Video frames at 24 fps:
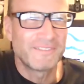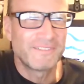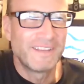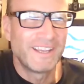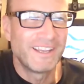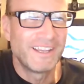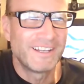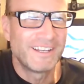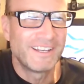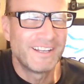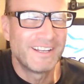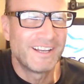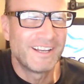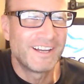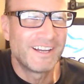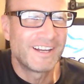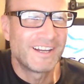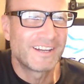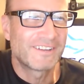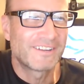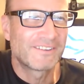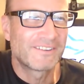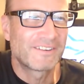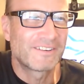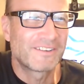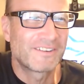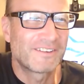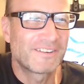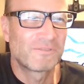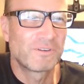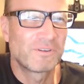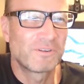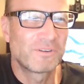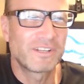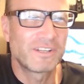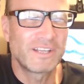And
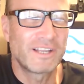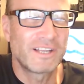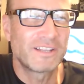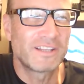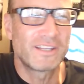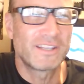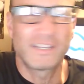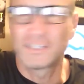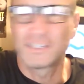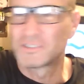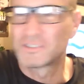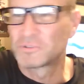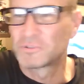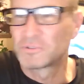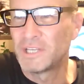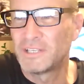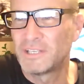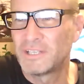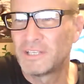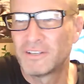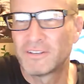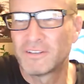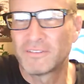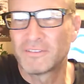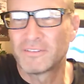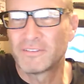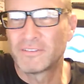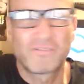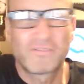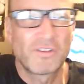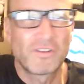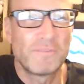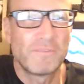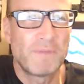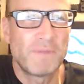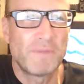really, I think it's great to hear
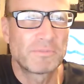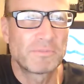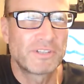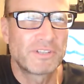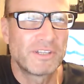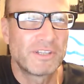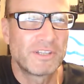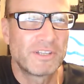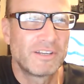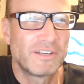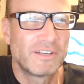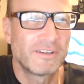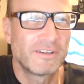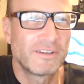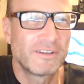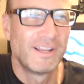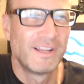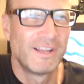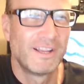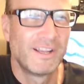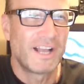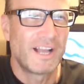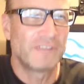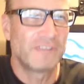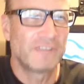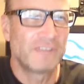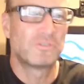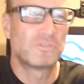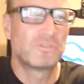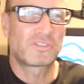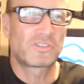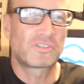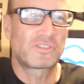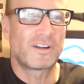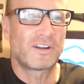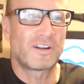for the members to hear how you
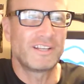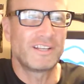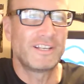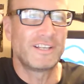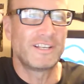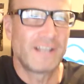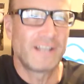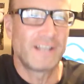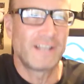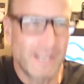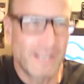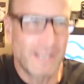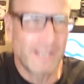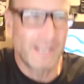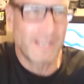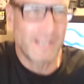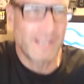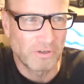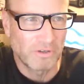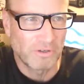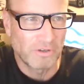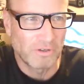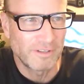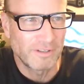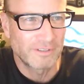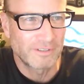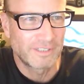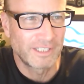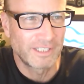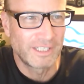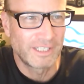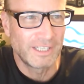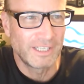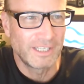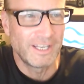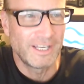started in high school to
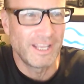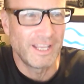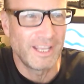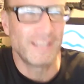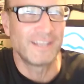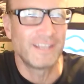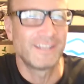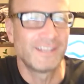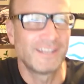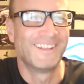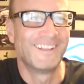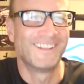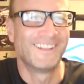get an A,